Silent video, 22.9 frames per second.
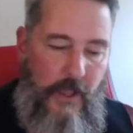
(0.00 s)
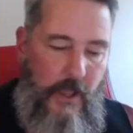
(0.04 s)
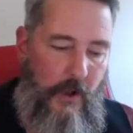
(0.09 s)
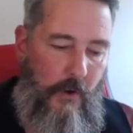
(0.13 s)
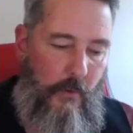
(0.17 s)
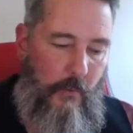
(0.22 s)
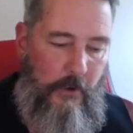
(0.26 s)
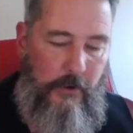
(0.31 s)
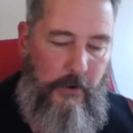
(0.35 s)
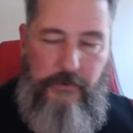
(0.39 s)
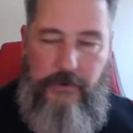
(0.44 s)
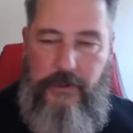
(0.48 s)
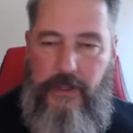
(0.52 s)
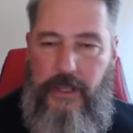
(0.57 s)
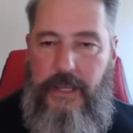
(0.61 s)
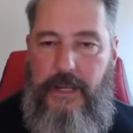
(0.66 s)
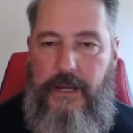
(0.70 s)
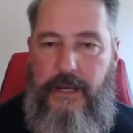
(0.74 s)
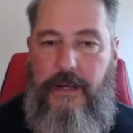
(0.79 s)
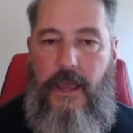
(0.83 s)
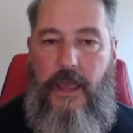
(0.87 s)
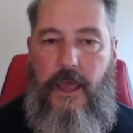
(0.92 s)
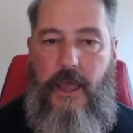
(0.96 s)
work
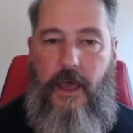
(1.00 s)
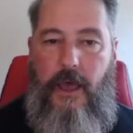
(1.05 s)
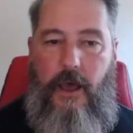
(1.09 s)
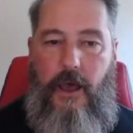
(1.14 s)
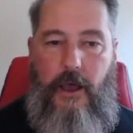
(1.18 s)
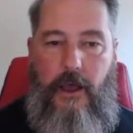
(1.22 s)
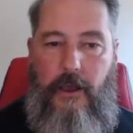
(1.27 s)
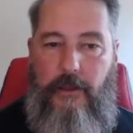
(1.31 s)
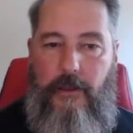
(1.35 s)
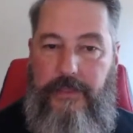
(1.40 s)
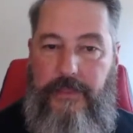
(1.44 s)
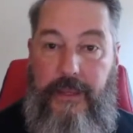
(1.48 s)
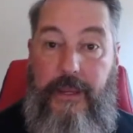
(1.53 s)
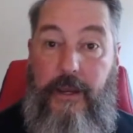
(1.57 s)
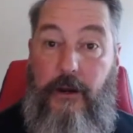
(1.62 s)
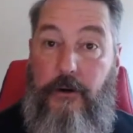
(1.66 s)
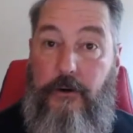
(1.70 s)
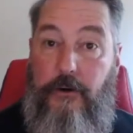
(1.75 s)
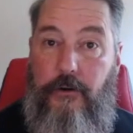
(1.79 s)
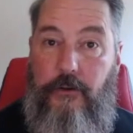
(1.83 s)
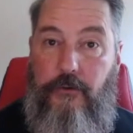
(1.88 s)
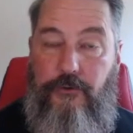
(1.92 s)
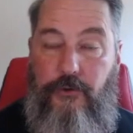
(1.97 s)
related. They
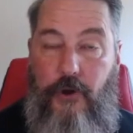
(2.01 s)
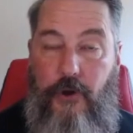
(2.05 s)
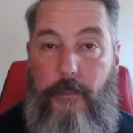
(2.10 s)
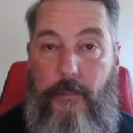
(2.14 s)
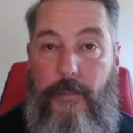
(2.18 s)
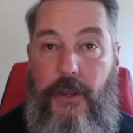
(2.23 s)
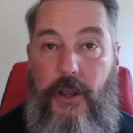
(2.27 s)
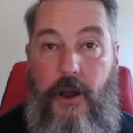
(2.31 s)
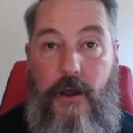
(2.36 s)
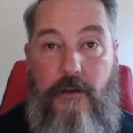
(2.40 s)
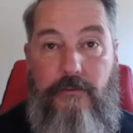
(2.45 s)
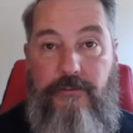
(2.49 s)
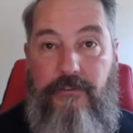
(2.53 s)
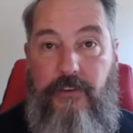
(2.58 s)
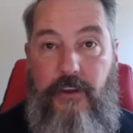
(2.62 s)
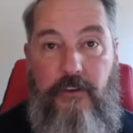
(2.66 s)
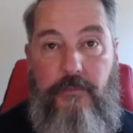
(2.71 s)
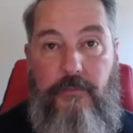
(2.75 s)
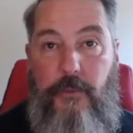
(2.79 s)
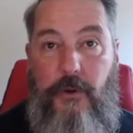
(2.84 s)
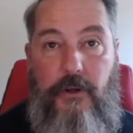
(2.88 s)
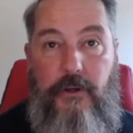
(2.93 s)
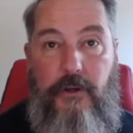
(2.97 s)
are dropping off
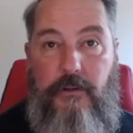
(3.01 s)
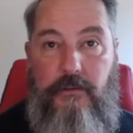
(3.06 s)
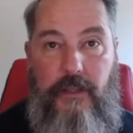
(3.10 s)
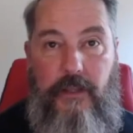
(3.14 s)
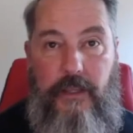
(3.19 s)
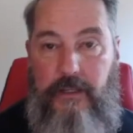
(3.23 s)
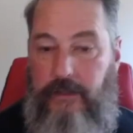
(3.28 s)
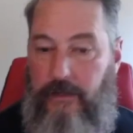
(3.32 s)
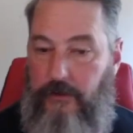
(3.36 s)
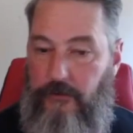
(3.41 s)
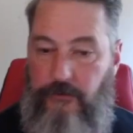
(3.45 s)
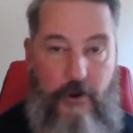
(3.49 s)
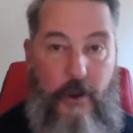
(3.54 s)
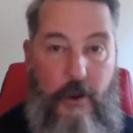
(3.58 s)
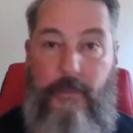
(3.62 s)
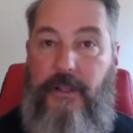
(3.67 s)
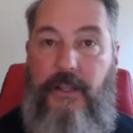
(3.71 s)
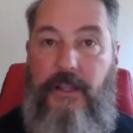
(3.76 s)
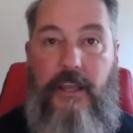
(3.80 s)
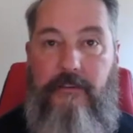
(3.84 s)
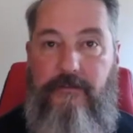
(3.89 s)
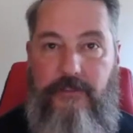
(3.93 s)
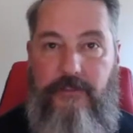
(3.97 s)
Facebook, like they're dropping
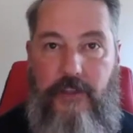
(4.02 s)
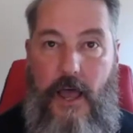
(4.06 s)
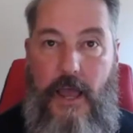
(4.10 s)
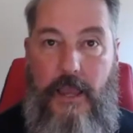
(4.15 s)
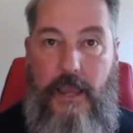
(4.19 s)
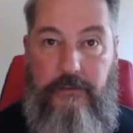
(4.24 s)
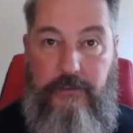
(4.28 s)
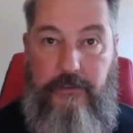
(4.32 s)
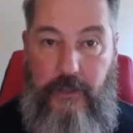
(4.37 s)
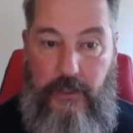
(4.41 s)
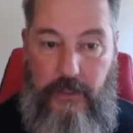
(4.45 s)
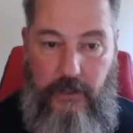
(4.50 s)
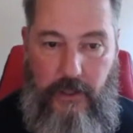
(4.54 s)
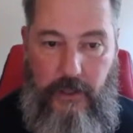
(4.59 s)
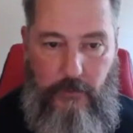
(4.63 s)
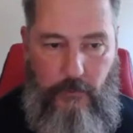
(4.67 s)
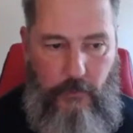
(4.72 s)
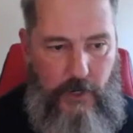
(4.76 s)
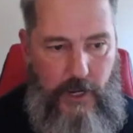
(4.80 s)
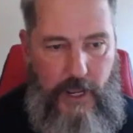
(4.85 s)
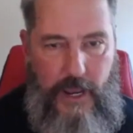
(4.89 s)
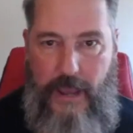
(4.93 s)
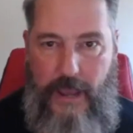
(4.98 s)
like flies. And
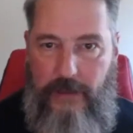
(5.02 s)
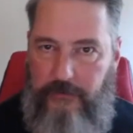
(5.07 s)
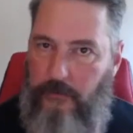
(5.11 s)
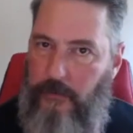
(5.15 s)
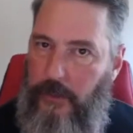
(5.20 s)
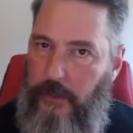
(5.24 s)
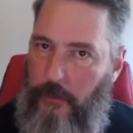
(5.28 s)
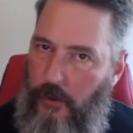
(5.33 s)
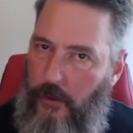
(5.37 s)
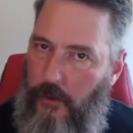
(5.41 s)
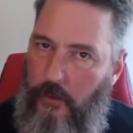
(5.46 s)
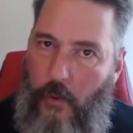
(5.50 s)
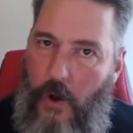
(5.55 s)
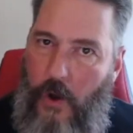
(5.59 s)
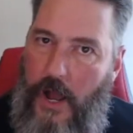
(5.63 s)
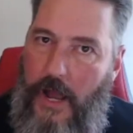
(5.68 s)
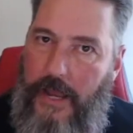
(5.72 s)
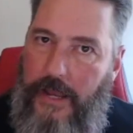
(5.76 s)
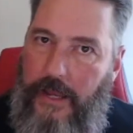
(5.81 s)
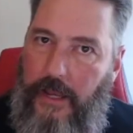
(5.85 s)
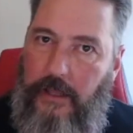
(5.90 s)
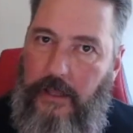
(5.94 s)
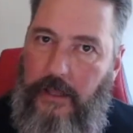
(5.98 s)
when I ask them, like, well,
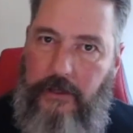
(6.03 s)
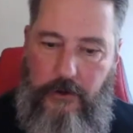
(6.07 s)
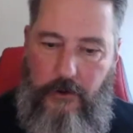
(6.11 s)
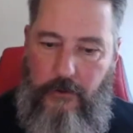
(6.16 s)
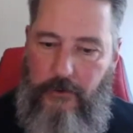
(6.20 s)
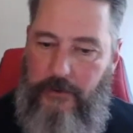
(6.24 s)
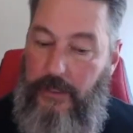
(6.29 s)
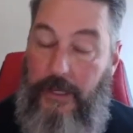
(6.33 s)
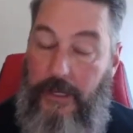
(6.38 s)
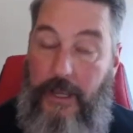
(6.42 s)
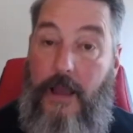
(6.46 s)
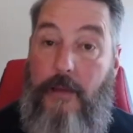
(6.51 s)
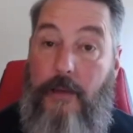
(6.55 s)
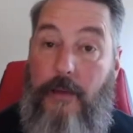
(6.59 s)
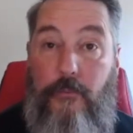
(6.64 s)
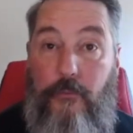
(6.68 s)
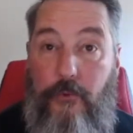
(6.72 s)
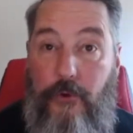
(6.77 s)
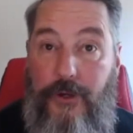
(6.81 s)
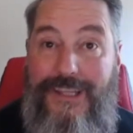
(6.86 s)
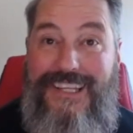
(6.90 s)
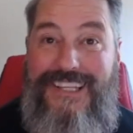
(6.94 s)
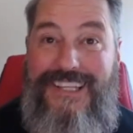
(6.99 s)
why? And they're going like, I'm
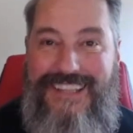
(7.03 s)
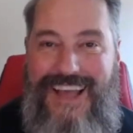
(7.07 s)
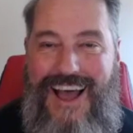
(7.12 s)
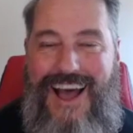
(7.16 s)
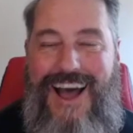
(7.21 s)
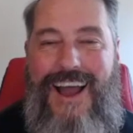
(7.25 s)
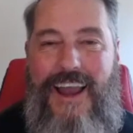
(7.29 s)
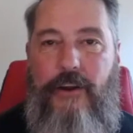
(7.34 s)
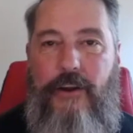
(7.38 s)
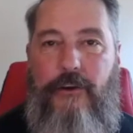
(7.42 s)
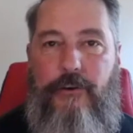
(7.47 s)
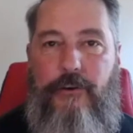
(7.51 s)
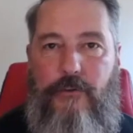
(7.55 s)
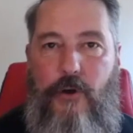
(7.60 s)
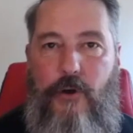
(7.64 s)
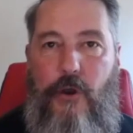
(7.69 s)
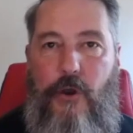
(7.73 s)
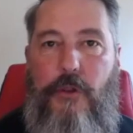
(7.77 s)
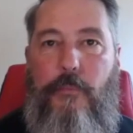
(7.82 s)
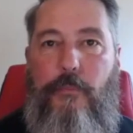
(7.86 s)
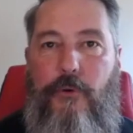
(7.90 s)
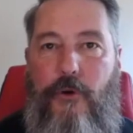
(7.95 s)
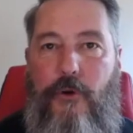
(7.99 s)
really tired of all
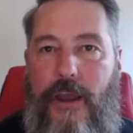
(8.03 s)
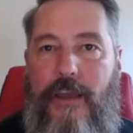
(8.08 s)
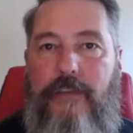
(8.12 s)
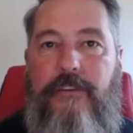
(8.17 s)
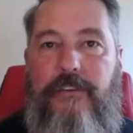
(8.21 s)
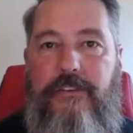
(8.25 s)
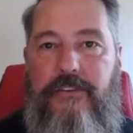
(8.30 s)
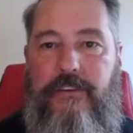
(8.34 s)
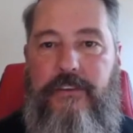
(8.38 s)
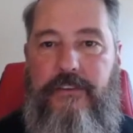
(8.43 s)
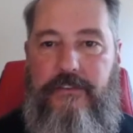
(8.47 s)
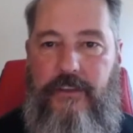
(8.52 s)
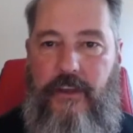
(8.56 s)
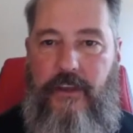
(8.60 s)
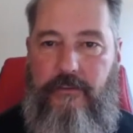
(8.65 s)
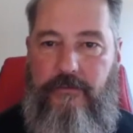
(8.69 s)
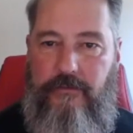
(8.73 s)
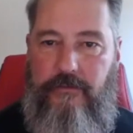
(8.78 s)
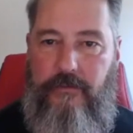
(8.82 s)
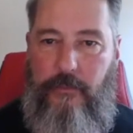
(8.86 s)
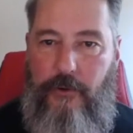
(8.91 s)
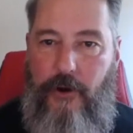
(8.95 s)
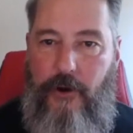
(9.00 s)
the privacy stuff,
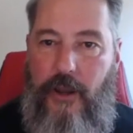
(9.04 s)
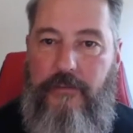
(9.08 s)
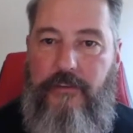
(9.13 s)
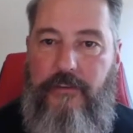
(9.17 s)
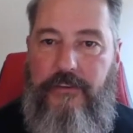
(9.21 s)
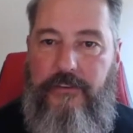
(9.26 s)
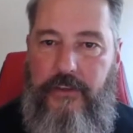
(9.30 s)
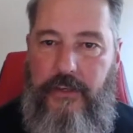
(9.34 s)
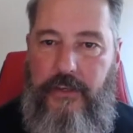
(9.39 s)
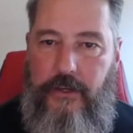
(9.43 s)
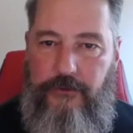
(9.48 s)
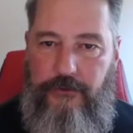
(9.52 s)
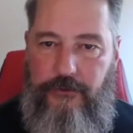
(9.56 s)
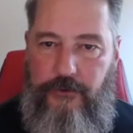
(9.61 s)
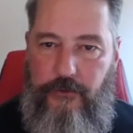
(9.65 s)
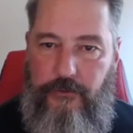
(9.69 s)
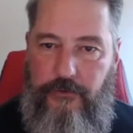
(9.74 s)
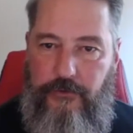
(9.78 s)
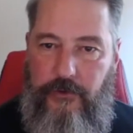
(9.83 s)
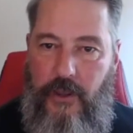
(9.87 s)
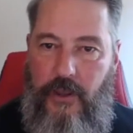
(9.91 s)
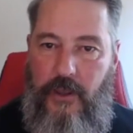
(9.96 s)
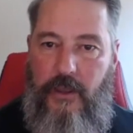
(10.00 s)
the privacy
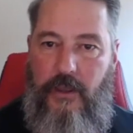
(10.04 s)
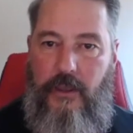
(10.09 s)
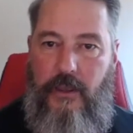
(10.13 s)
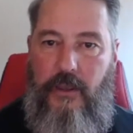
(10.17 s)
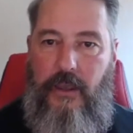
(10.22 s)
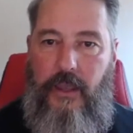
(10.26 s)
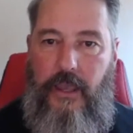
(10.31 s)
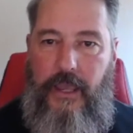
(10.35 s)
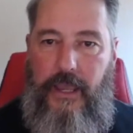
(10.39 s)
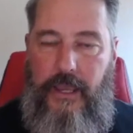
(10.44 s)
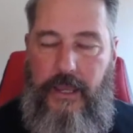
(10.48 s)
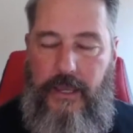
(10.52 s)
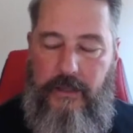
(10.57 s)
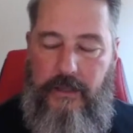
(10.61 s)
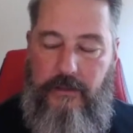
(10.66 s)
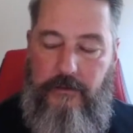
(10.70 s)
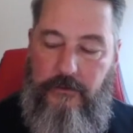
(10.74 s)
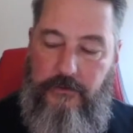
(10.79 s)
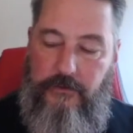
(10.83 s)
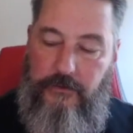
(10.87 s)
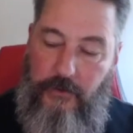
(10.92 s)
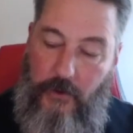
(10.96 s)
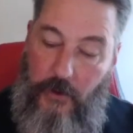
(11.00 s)
issues,
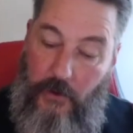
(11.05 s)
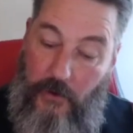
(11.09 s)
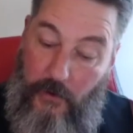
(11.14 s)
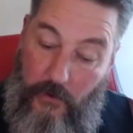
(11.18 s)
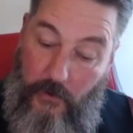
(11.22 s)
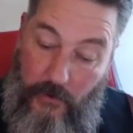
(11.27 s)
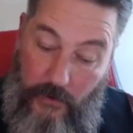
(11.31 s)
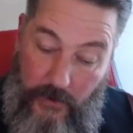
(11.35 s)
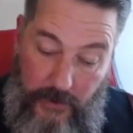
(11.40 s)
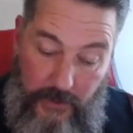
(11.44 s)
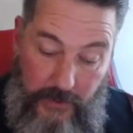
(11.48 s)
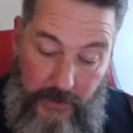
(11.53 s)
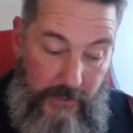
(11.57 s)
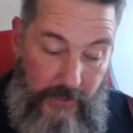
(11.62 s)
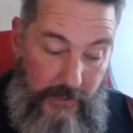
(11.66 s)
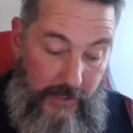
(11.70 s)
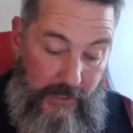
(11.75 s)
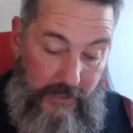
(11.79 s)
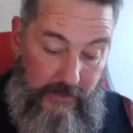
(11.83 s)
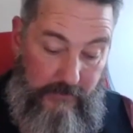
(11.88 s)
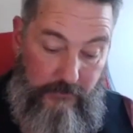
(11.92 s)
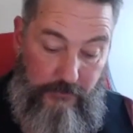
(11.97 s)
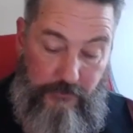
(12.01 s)
and so
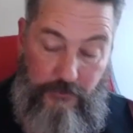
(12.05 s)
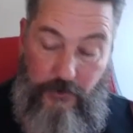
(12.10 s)
it's